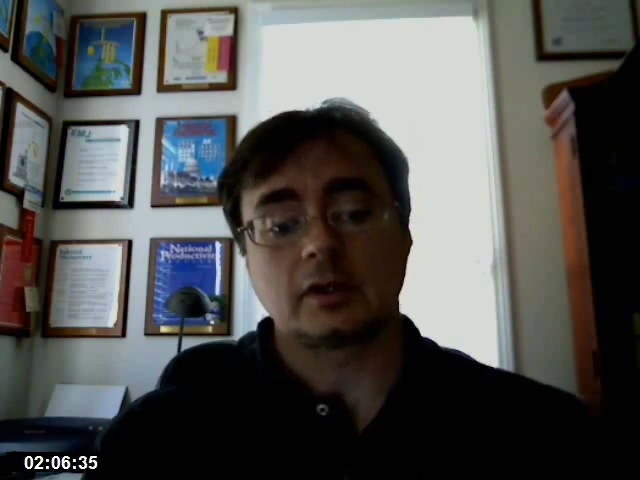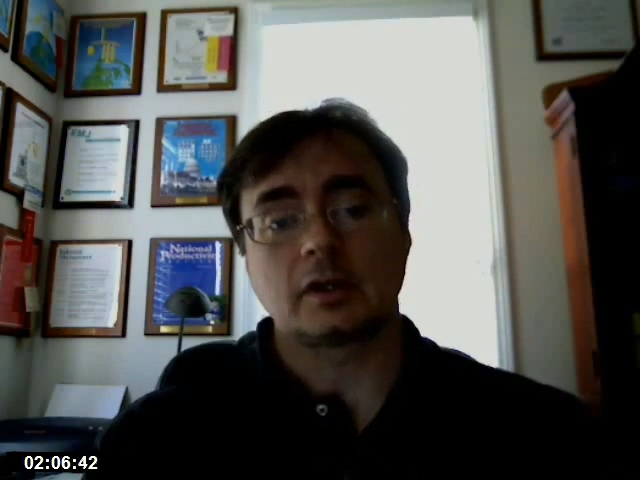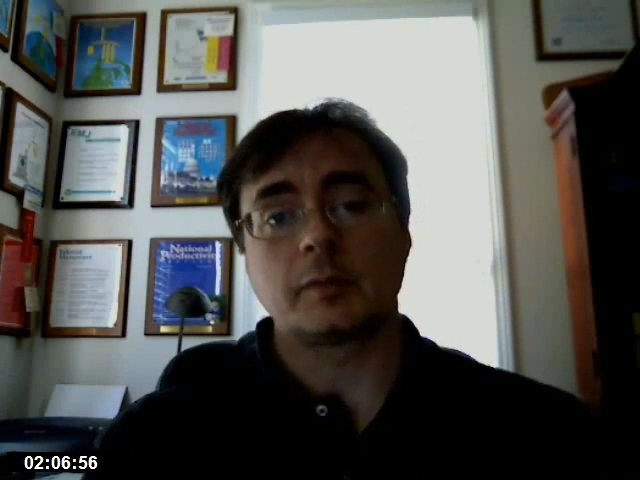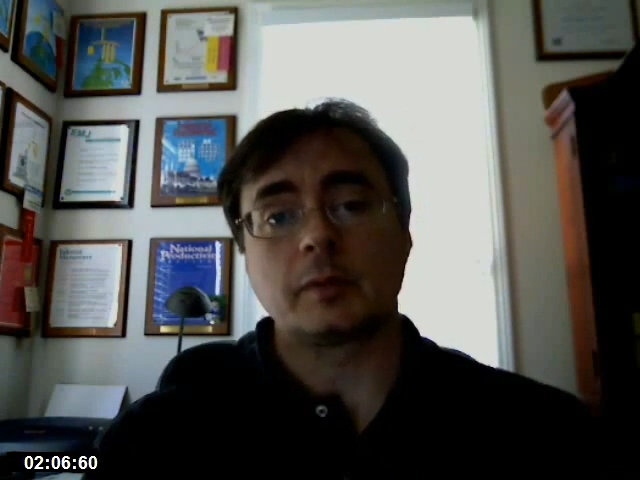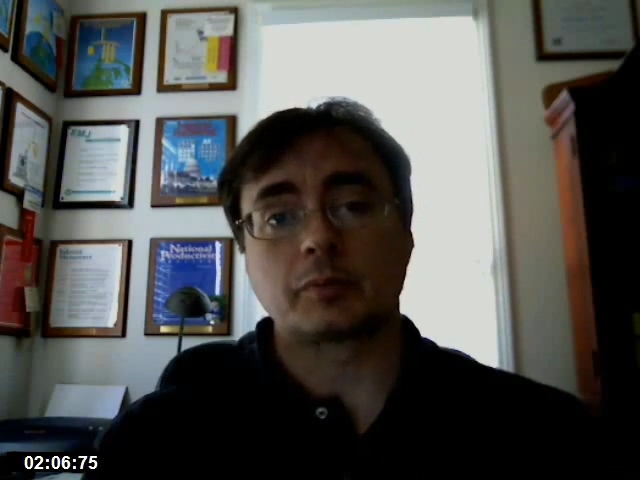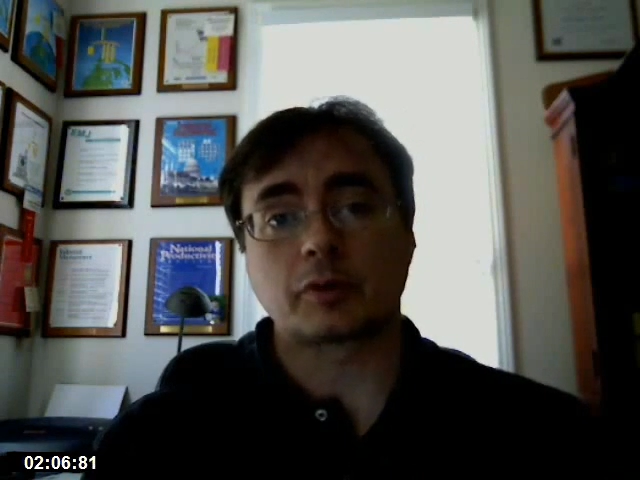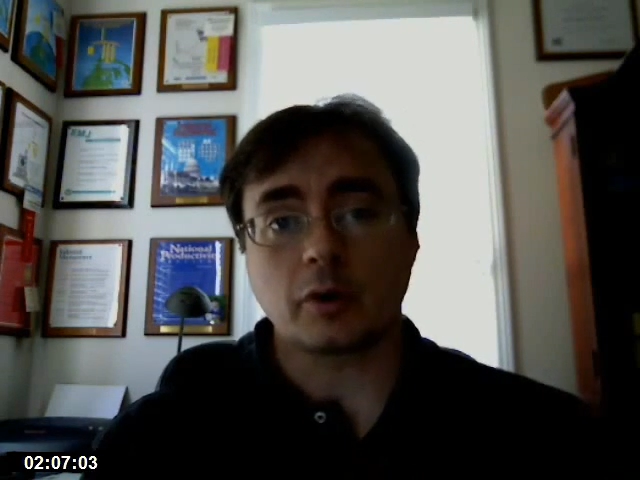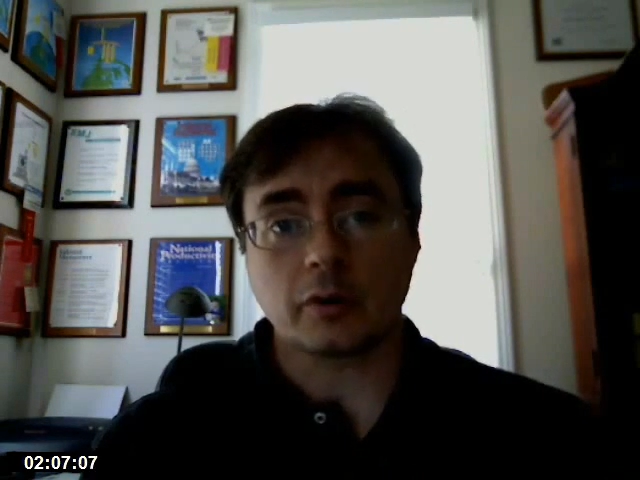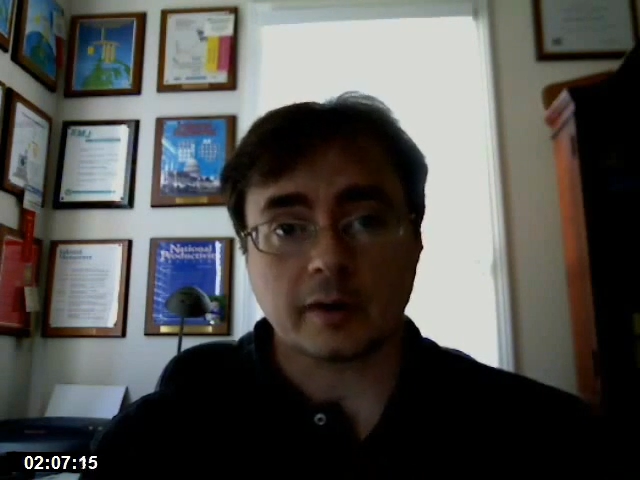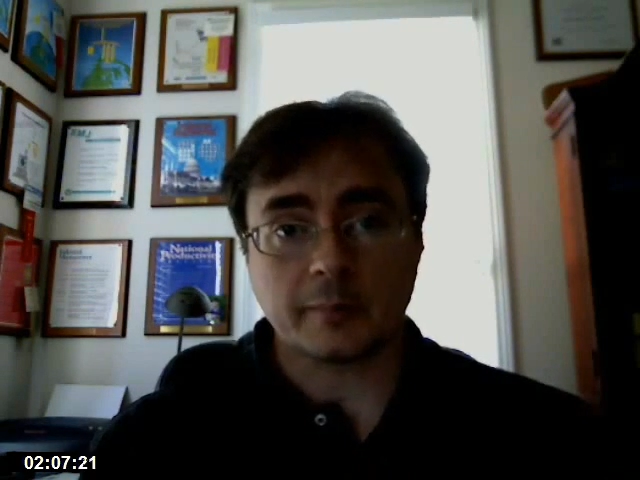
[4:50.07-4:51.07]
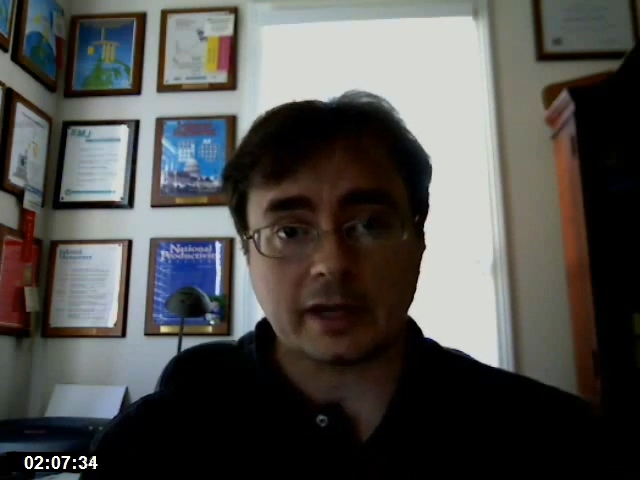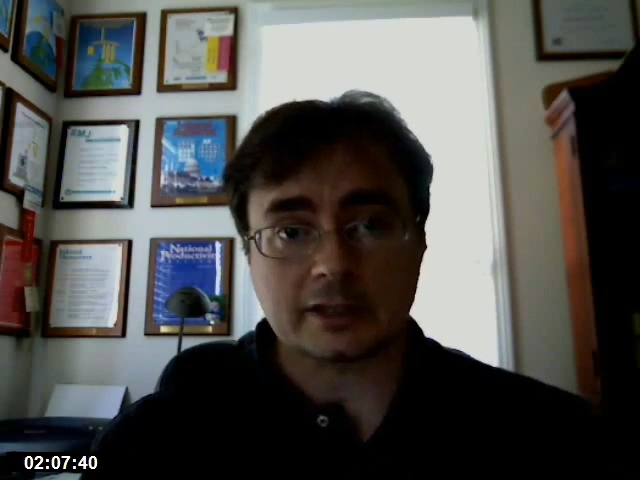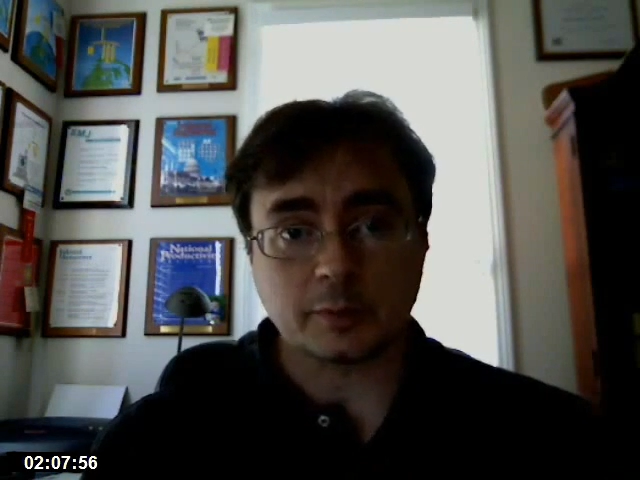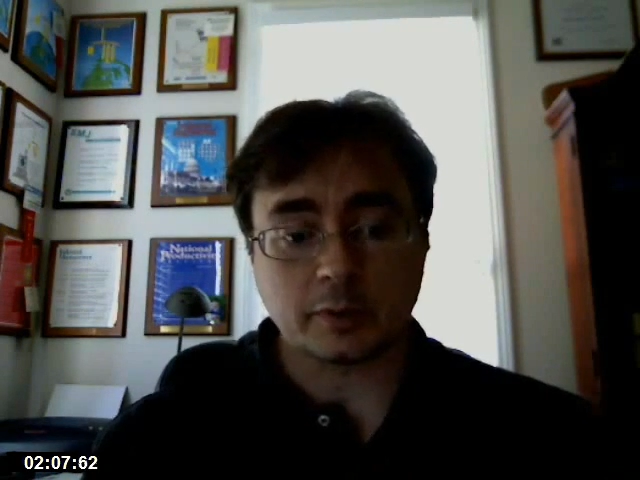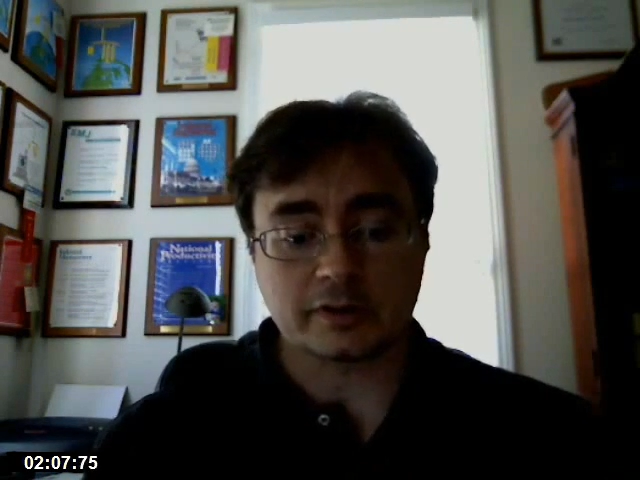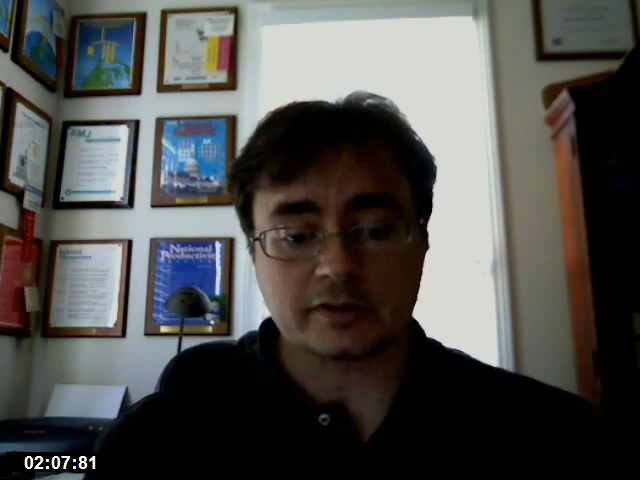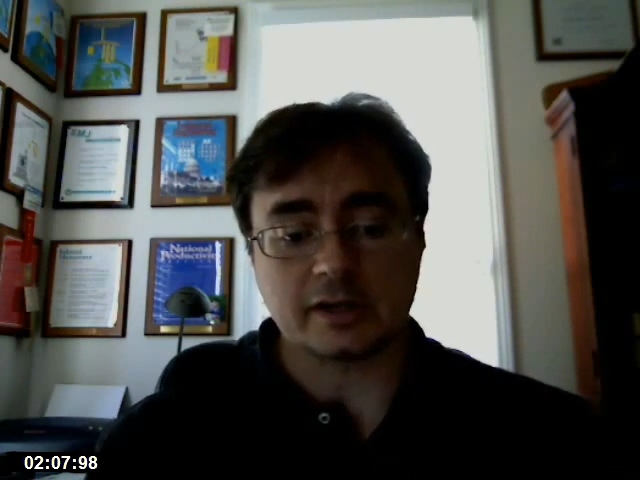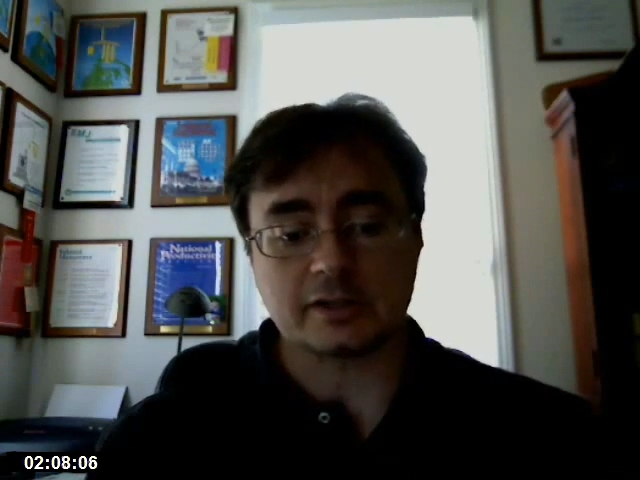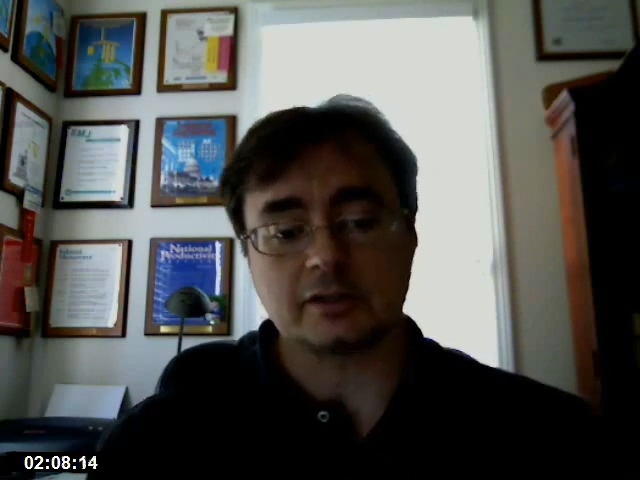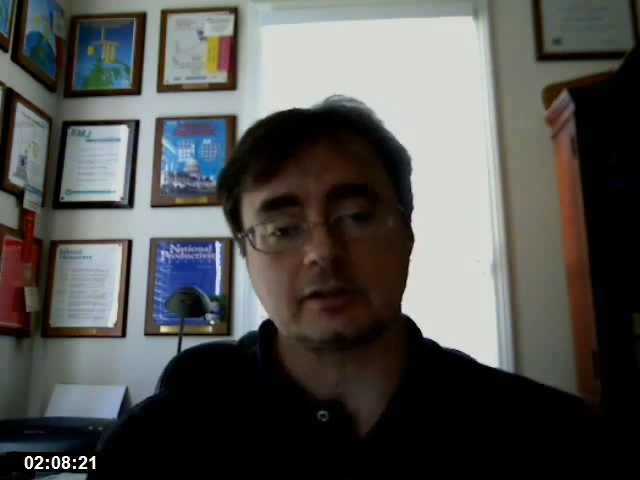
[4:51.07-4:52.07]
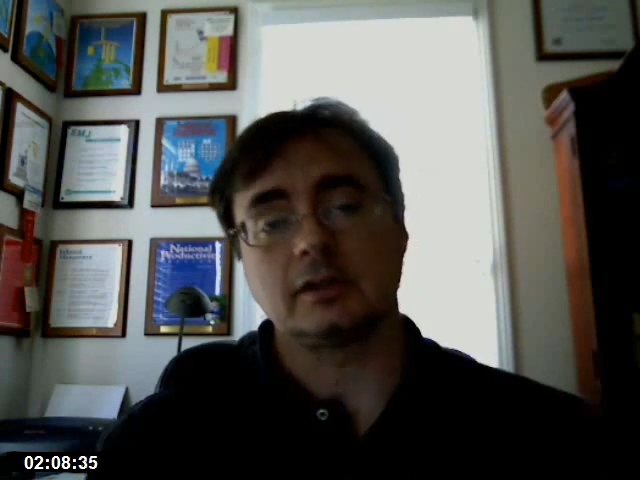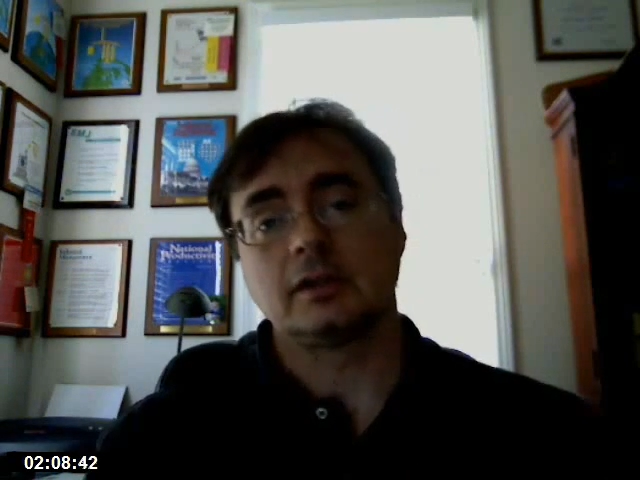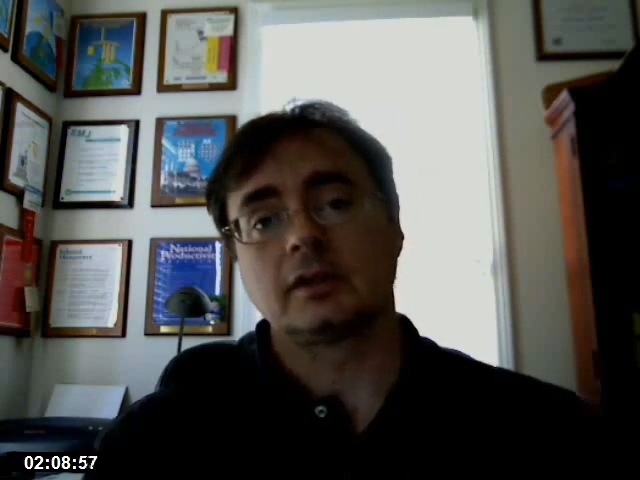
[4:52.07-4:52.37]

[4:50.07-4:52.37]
could be Program Management Organization,